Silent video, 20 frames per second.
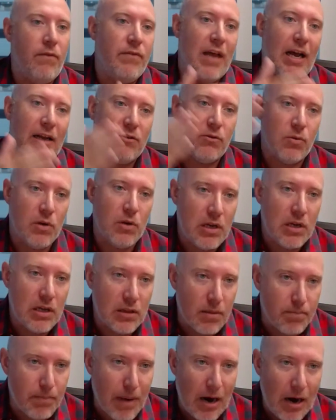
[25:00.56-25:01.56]
That's where you get
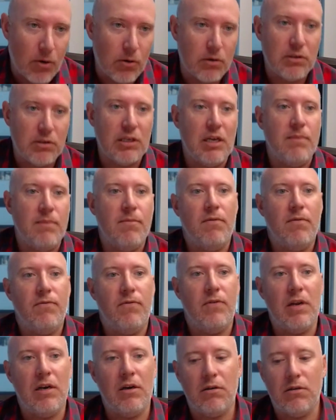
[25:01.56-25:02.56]
the power team of
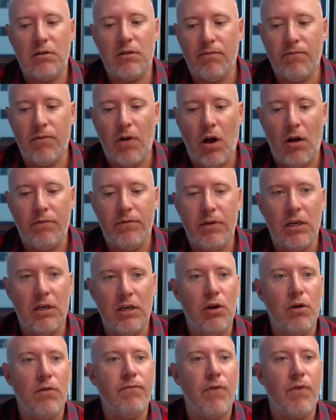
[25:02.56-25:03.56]
vendors involved, and
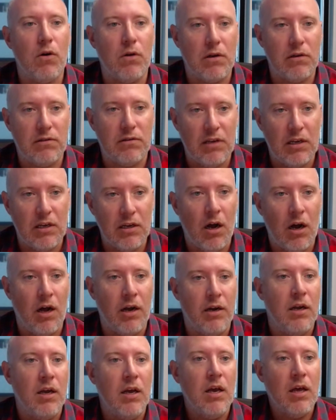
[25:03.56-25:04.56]
you're focusing
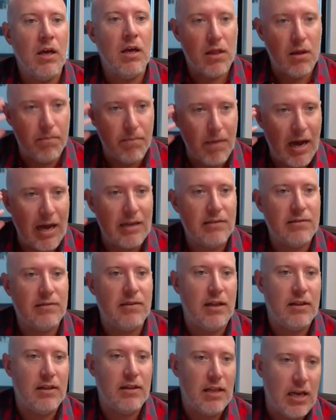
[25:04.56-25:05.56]
on the
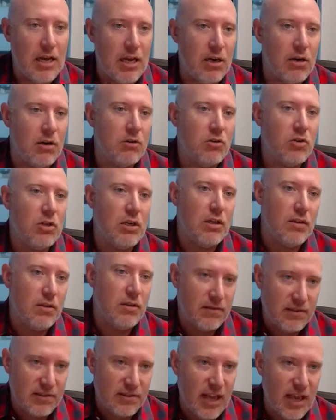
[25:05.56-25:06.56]
mindset, the energy, the
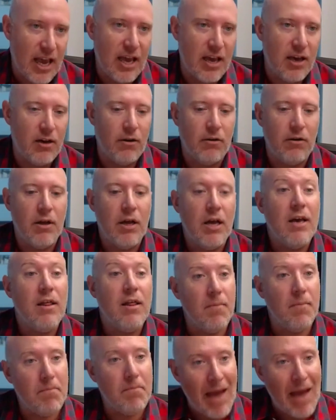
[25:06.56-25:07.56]
scale,
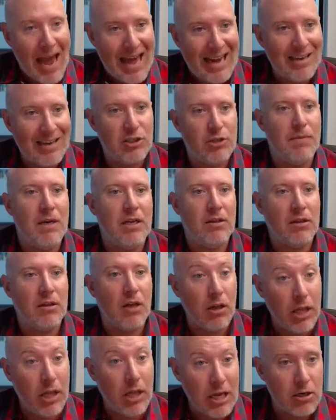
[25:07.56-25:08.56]
the management, the
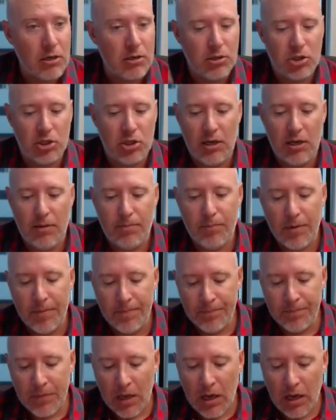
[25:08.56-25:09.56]
leadership,
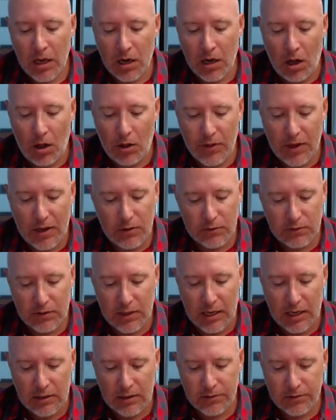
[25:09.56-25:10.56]
and all those
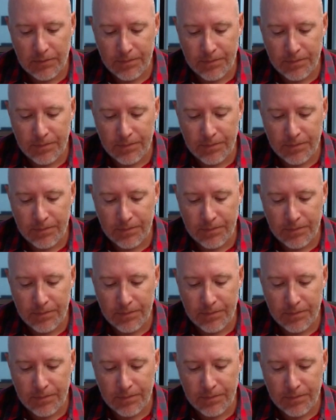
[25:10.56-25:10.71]
things.